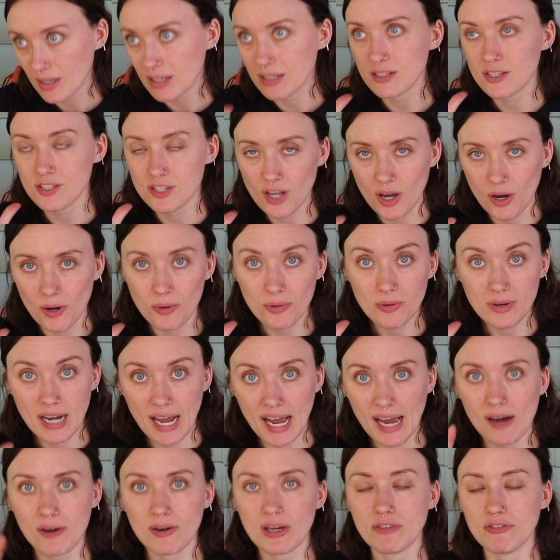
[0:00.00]
So
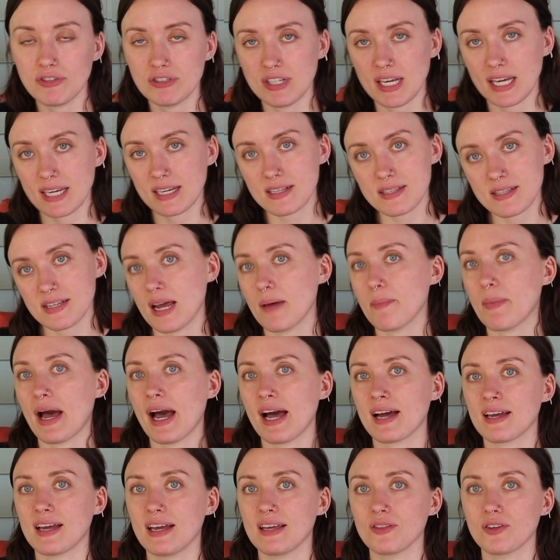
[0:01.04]
now if you take a step
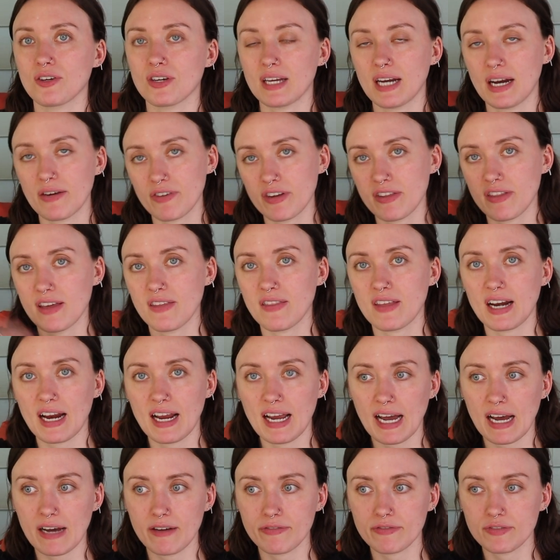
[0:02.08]
back and look at everything that I
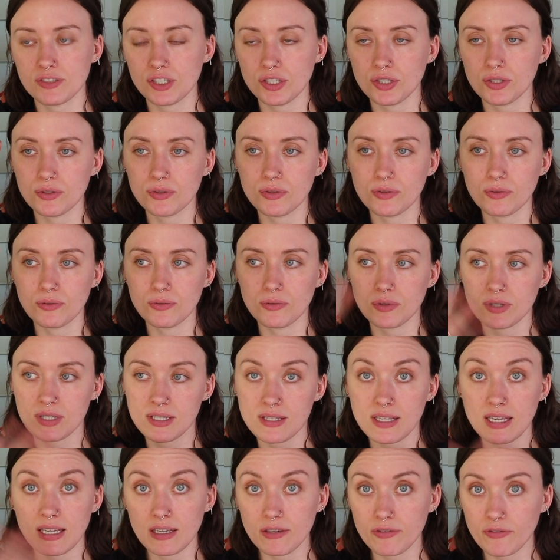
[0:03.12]
have to
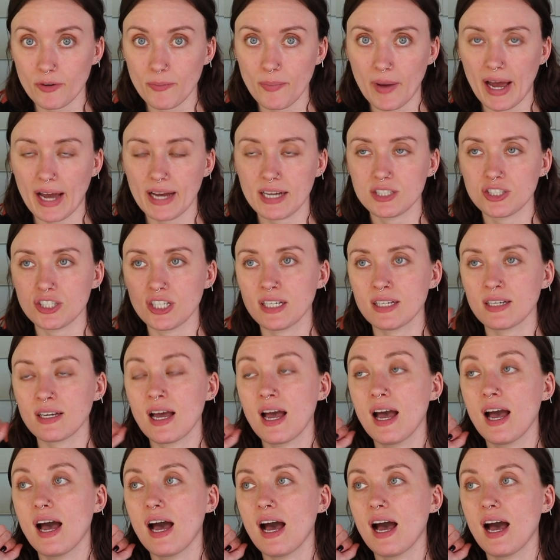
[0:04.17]
see for packaging,